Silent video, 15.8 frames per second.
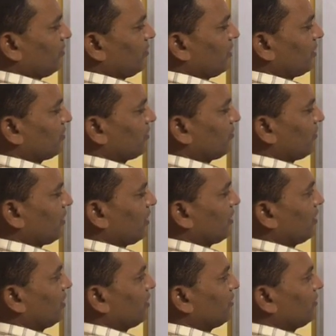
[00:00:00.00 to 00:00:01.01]
plus
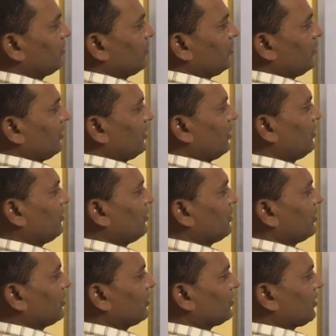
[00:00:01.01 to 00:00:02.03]
1 into, leaving this